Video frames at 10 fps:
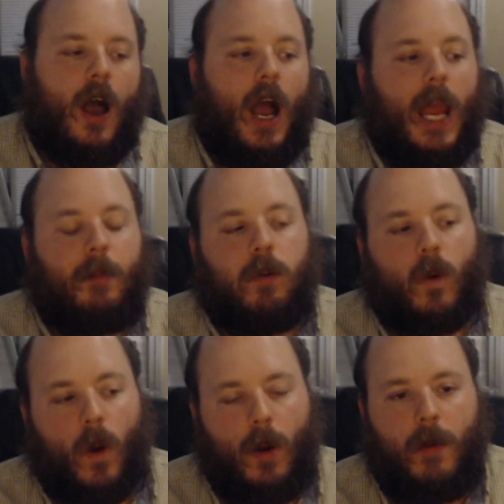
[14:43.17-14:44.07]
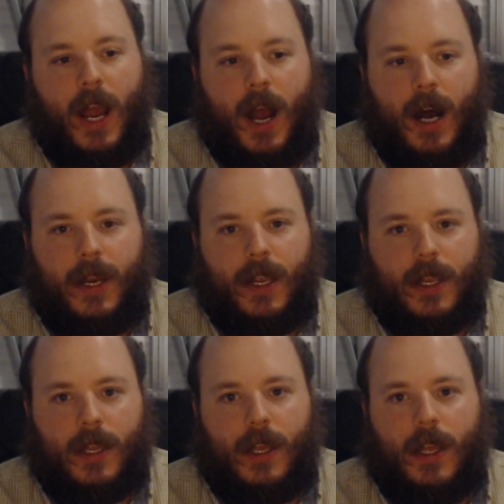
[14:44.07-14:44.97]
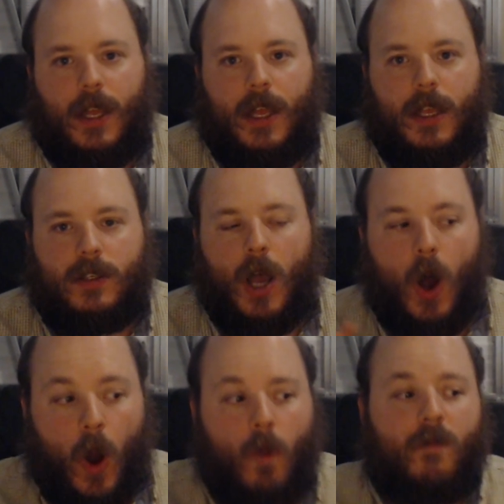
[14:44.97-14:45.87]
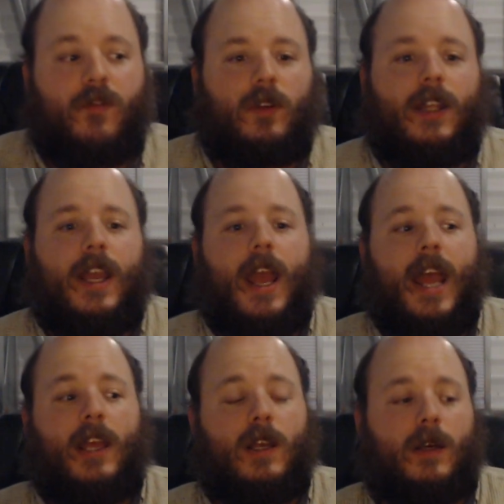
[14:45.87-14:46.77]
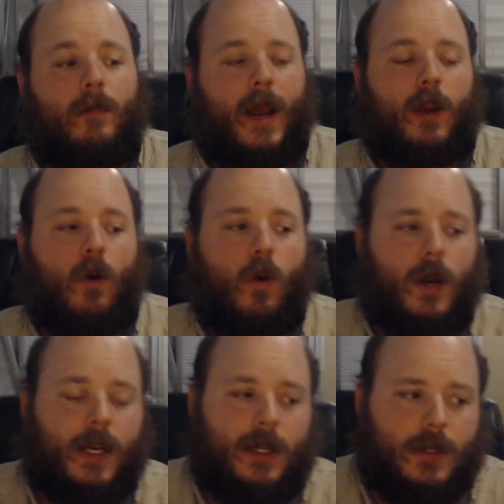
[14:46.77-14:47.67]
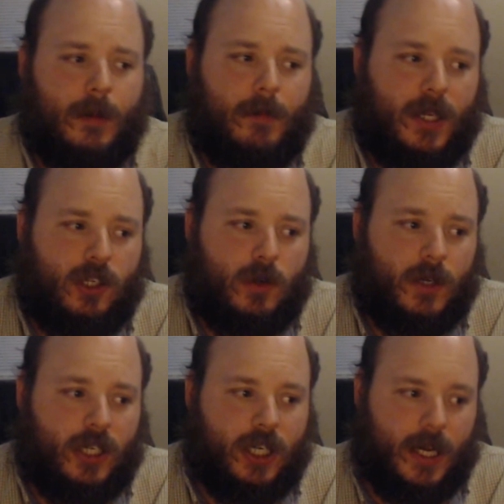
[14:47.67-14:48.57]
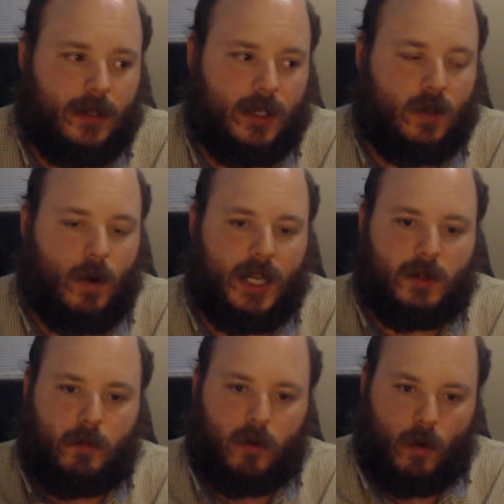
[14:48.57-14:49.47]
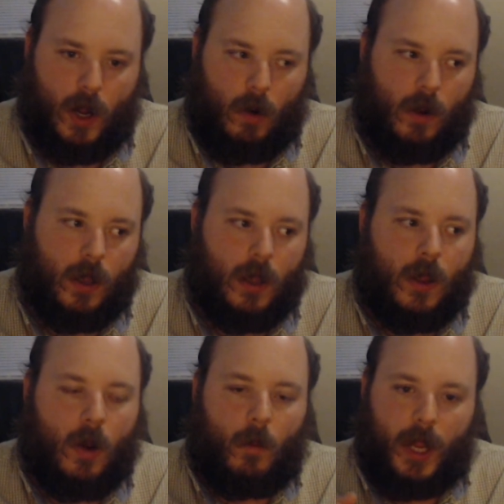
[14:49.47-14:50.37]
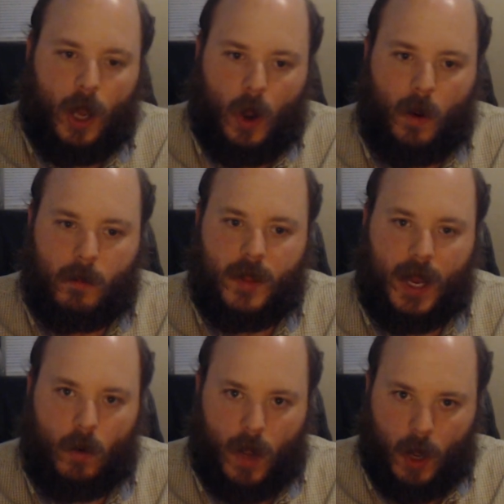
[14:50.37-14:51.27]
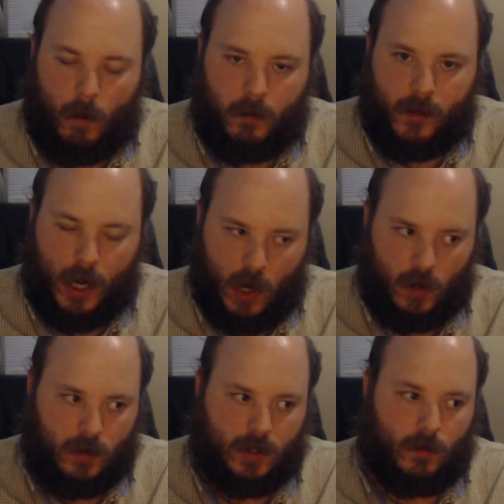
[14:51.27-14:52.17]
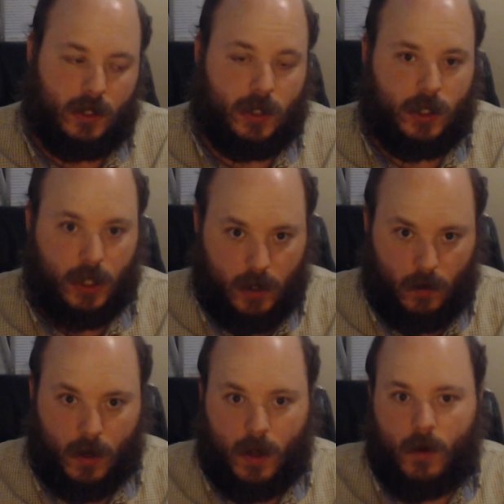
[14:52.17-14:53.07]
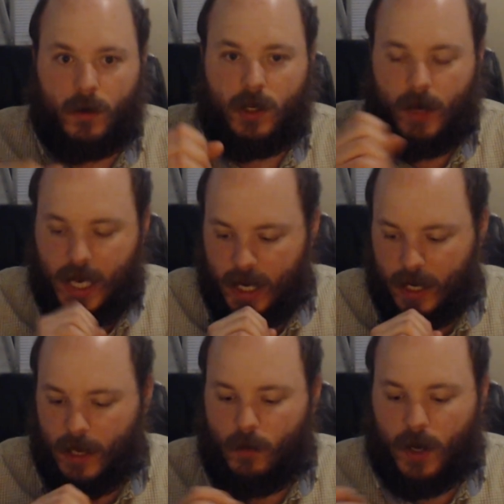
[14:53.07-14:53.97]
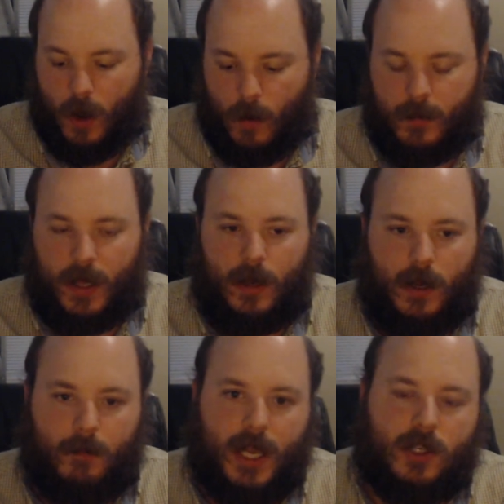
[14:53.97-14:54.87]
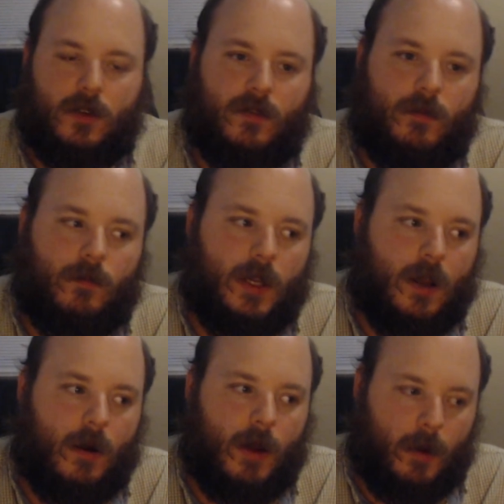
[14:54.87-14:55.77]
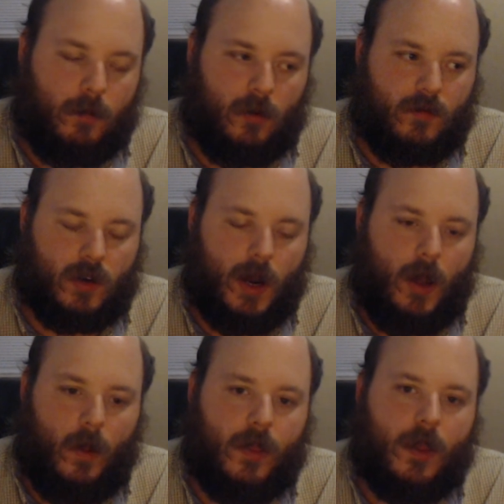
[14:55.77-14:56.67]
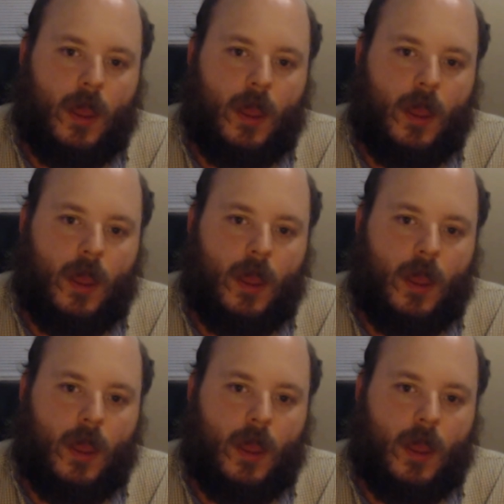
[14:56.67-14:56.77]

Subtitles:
A probiotic is hopefully a good microorganism that you ingest. That's why it's pro. We hope that it will help the host, which is you. When you eat it, we hope that it makes you, help improves your health.